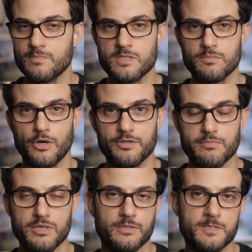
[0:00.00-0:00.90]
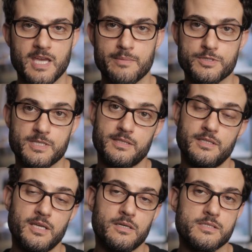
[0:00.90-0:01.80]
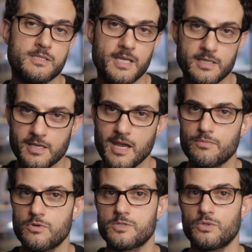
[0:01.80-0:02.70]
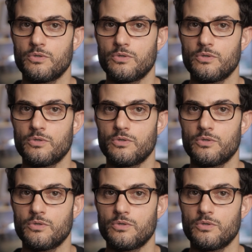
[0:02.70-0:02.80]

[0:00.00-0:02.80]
them to modern mirrorless cameras like the Nikon Z cameras,